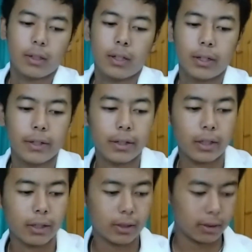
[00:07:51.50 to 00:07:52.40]
And
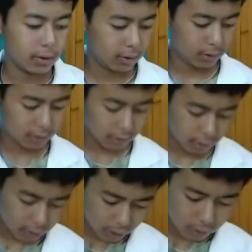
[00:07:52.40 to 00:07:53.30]
the
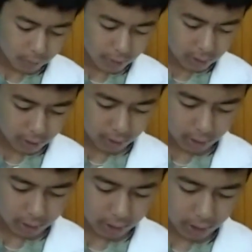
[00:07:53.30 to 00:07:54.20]
other thing which
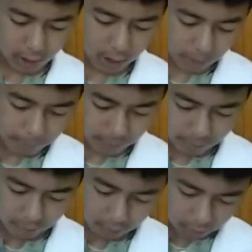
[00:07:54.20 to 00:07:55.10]
I keep
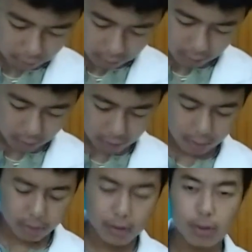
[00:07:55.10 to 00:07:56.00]

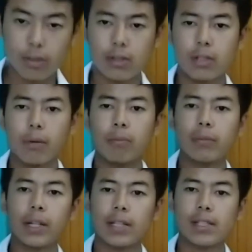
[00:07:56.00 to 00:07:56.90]
is some
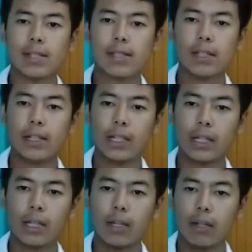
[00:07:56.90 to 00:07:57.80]
lens
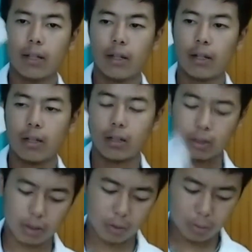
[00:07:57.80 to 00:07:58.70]
cleaning
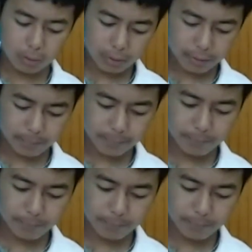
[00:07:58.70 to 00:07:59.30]
cloth